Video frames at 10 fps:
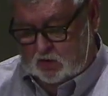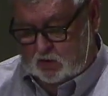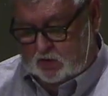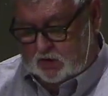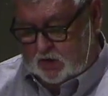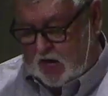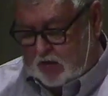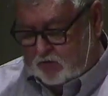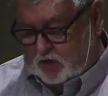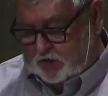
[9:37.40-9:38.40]
Did
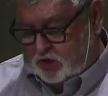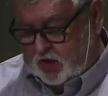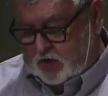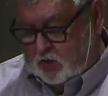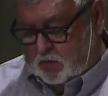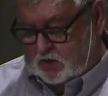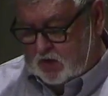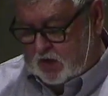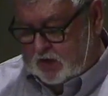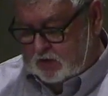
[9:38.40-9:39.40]
God really say you must
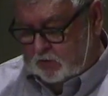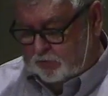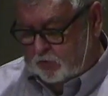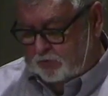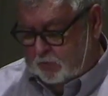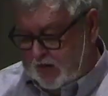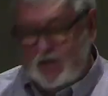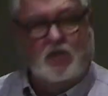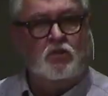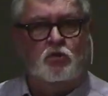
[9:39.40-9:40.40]
not eat the fruit from
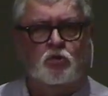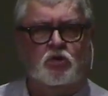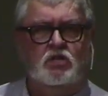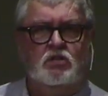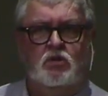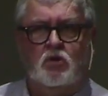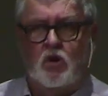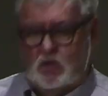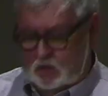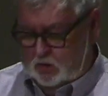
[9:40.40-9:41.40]
any of the trees in the
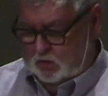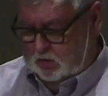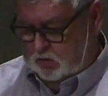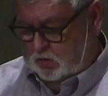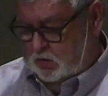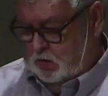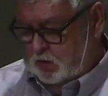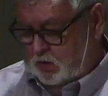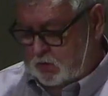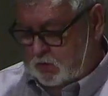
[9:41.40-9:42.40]
garden?
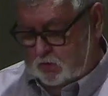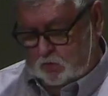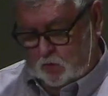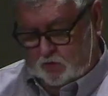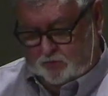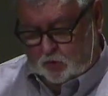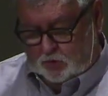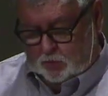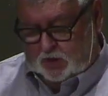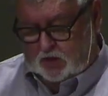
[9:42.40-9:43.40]
Well, of
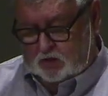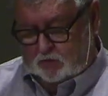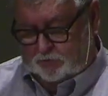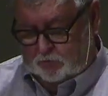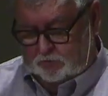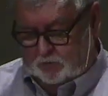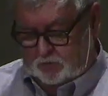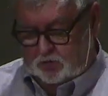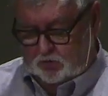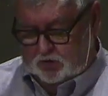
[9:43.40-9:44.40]
course we can eat the fruit from
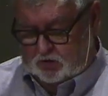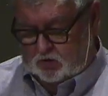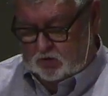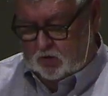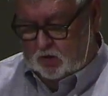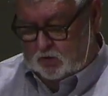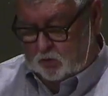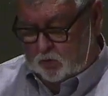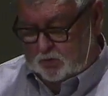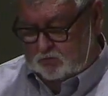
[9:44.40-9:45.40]
the trees in the garden, the
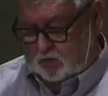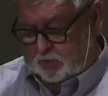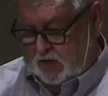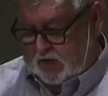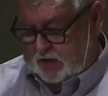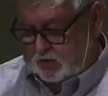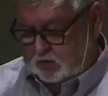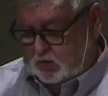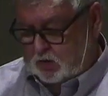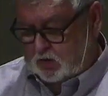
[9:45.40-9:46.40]
woman replied.
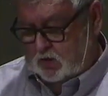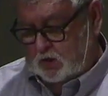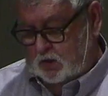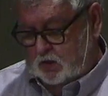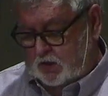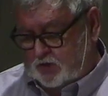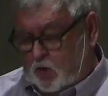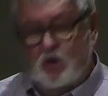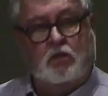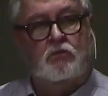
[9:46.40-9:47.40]
It's
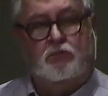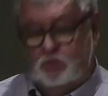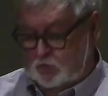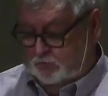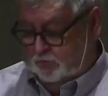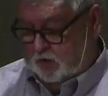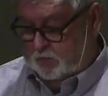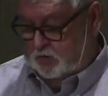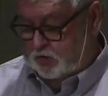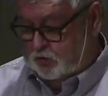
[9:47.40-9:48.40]
only the fruit
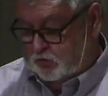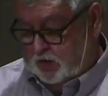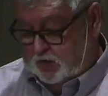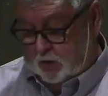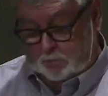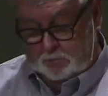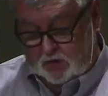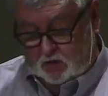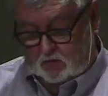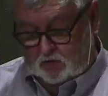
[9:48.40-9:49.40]
from the tree in the
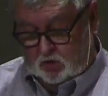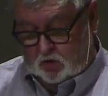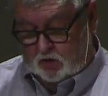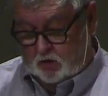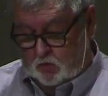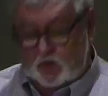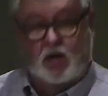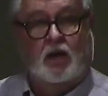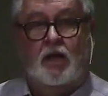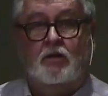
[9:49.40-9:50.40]
middle of the garden that we're not
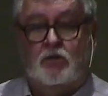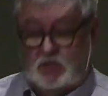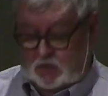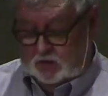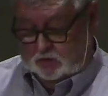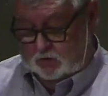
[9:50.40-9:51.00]
allowed to eat.